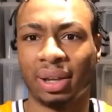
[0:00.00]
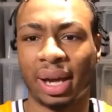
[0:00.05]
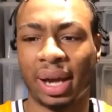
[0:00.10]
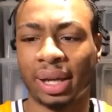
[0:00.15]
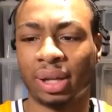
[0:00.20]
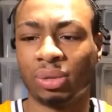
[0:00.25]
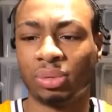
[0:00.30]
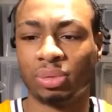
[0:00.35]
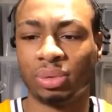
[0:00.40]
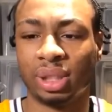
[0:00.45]
I
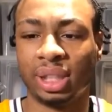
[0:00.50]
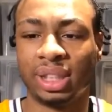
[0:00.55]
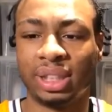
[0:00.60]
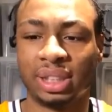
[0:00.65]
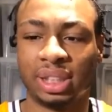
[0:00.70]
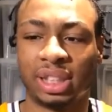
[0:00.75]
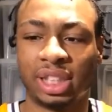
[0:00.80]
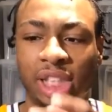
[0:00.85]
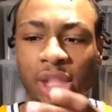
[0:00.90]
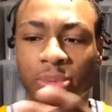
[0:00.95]
don't need to
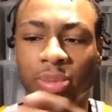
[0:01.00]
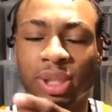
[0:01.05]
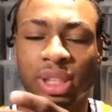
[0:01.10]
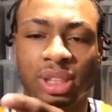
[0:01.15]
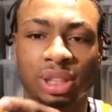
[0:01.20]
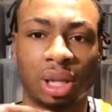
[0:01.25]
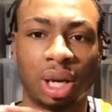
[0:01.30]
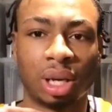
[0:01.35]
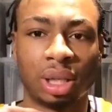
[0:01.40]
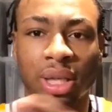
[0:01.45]
keep these
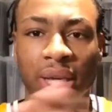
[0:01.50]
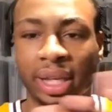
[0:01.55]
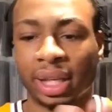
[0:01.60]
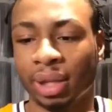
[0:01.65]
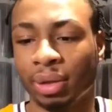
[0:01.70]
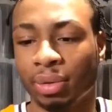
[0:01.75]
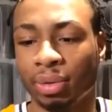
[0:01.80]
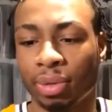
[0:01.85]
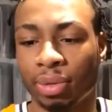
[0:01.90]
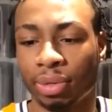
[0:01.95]
on, I could
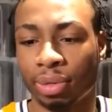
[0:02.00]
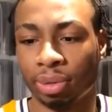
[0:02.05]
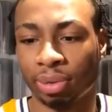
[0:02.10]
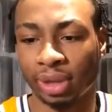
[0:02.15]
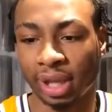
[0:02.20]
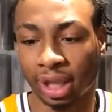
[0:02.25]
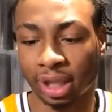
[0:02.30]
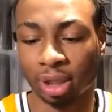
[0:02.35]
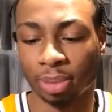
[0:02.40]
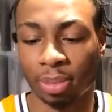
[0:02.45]

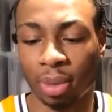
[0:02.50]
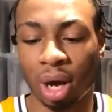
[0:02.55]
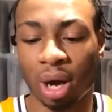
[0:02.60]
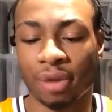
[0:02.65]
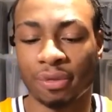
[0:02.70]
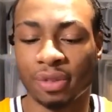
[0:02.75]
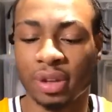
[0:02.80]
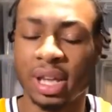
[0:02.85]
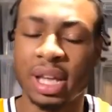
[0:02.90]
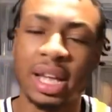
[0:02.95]
take them off.